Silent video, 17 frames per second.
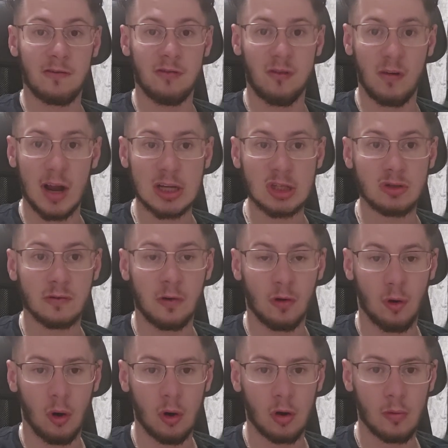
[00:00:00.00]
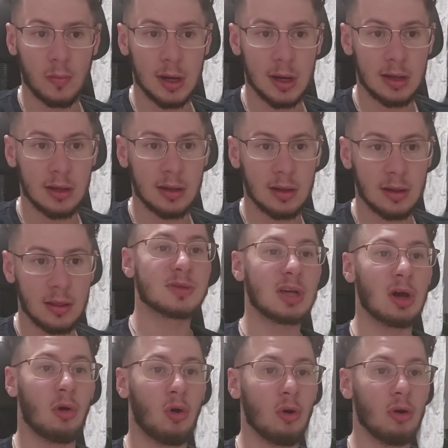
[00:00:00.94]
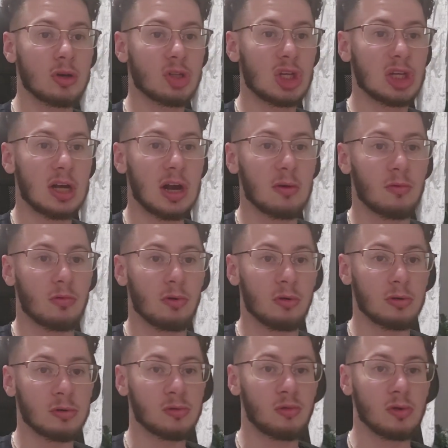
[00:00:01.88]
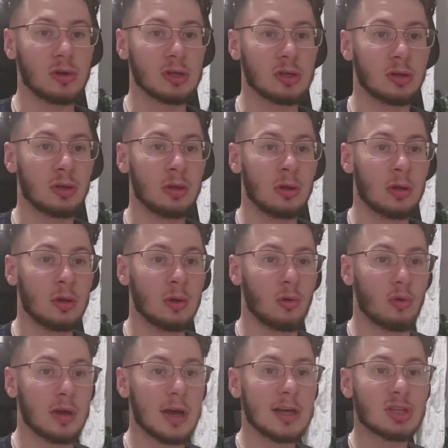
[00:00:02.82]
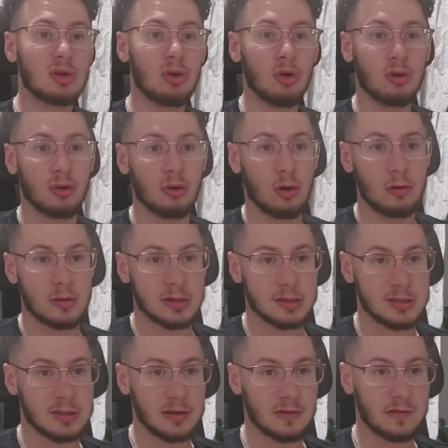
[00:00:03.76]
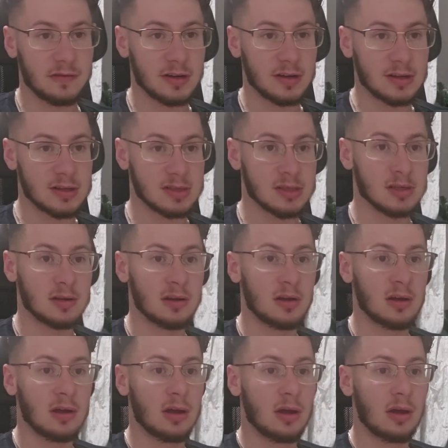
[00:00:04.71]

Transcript: the flash of Chokmah. In the psychological world, we as long know this difference.